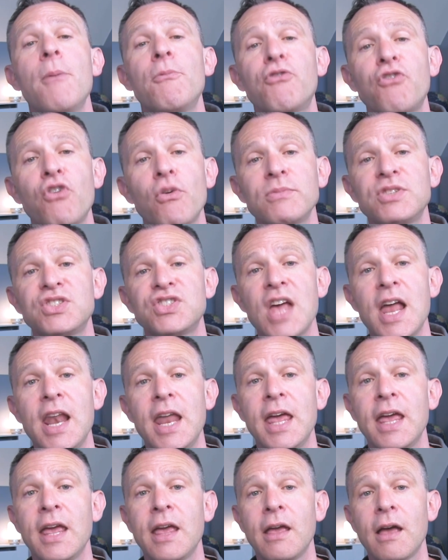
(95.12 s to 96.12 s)
from
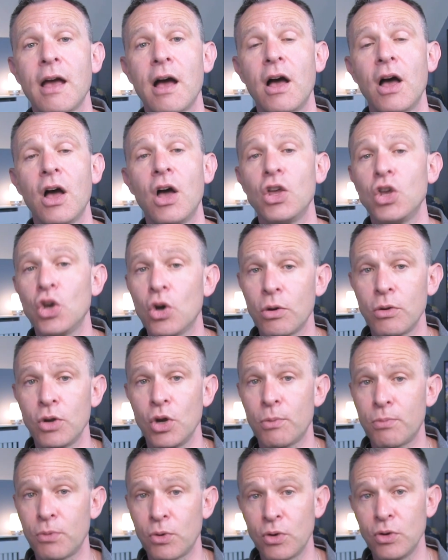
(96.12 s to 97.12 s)
selling
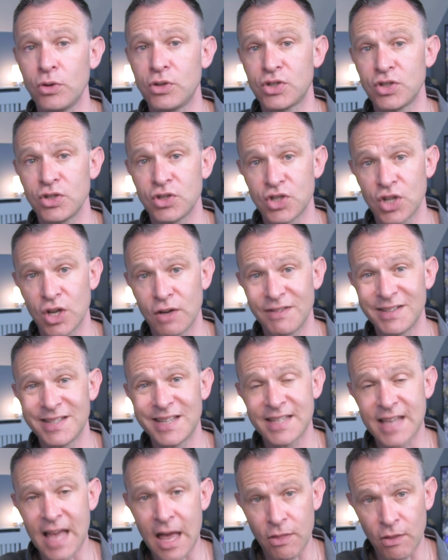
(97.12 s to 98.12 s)
your goods and
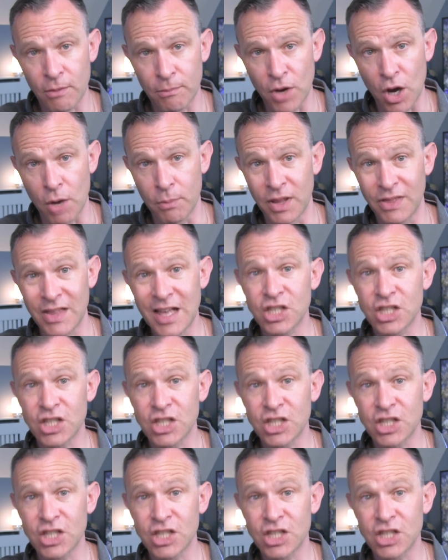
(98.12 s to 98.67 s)
services at the moment?